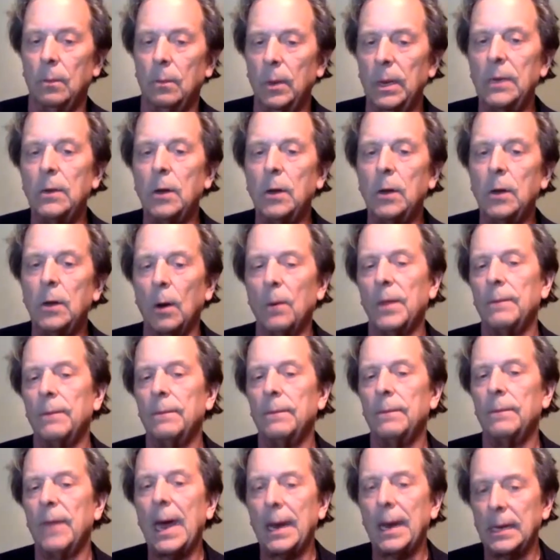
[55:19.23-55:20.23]
We know that
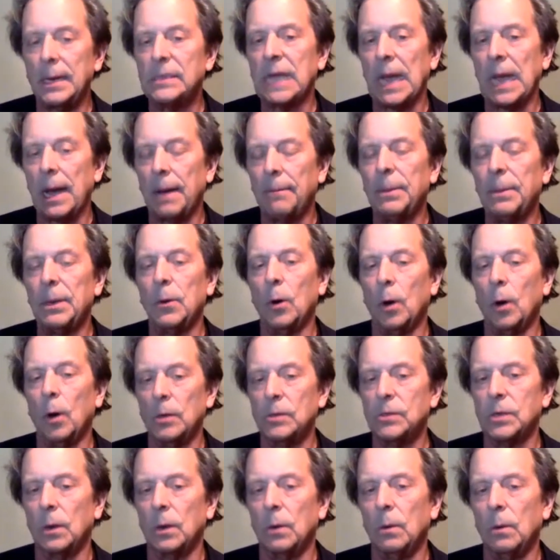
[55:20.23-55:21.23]
that has happened
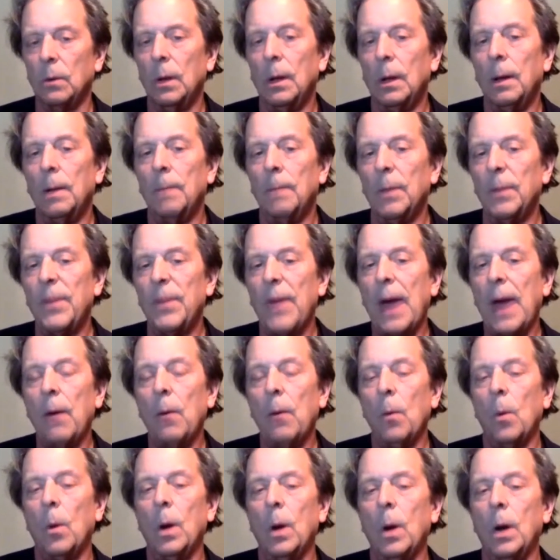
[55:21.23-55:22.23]
also, but
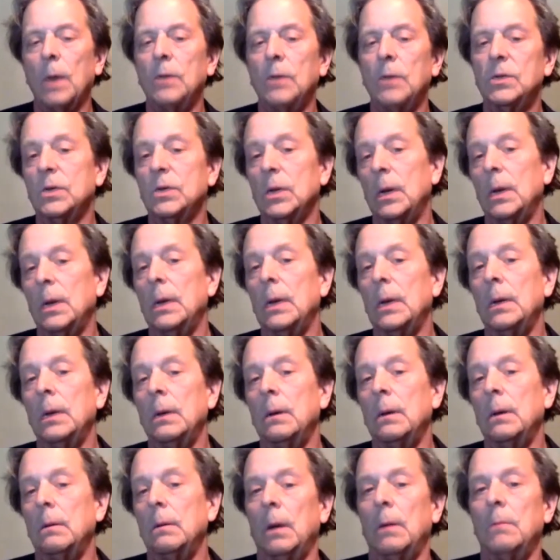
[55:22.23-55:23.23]
that was
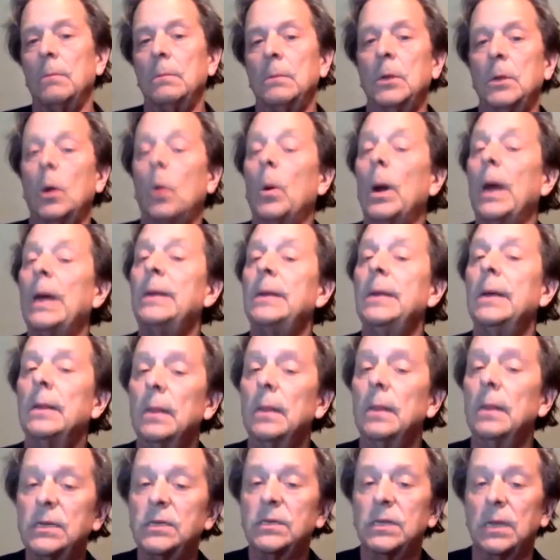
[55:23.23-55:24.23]
an
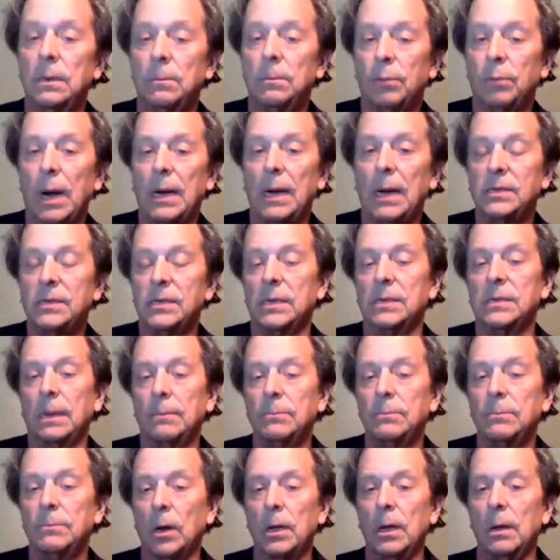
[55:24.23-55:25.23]
illicit process.
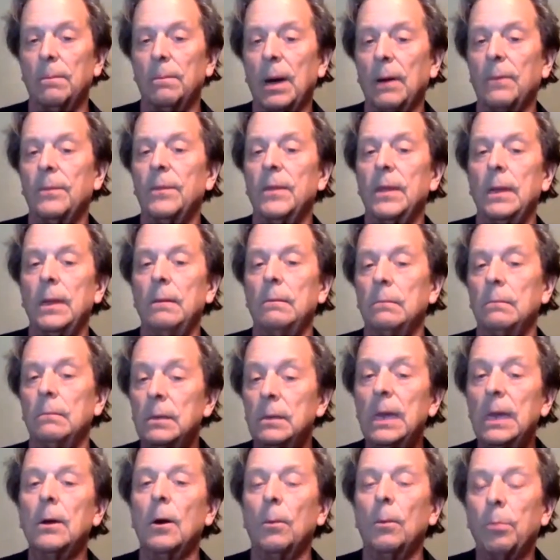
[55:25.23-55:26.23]
I'm talking about the
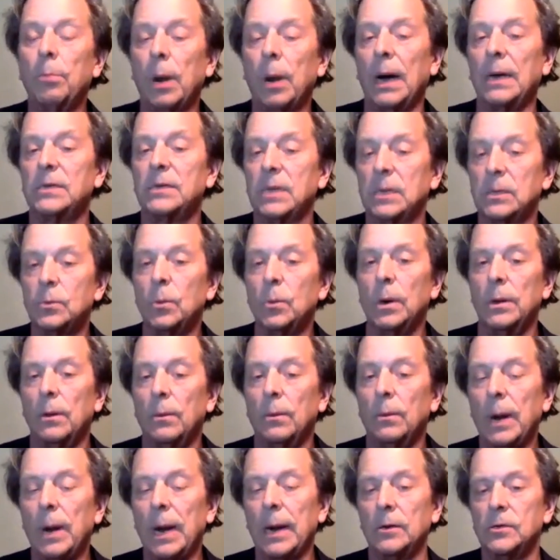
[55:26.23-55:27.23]
legal process where the
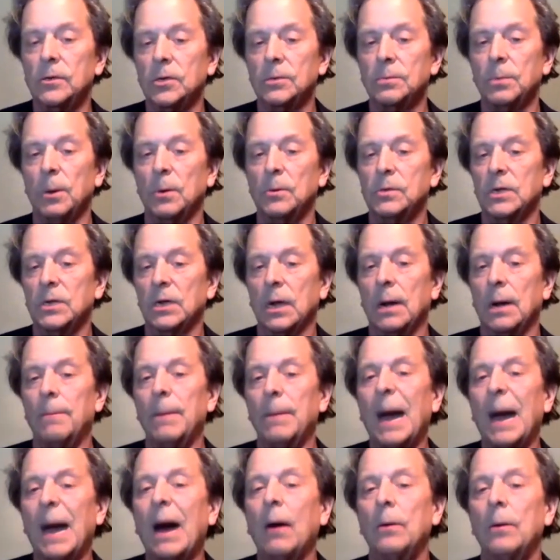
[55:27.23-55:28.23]
records are supposed to
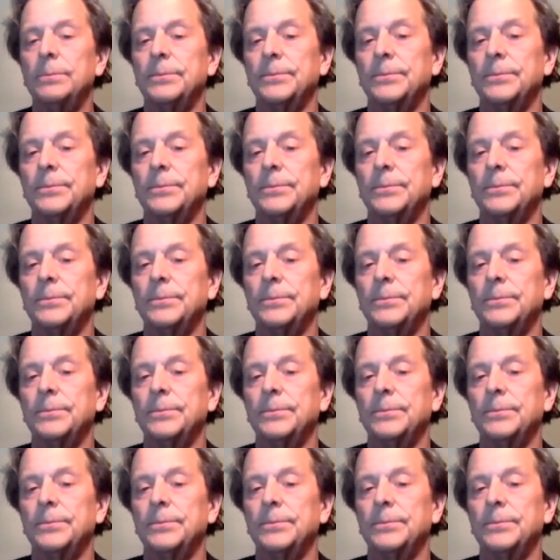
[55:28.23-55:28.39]
come out.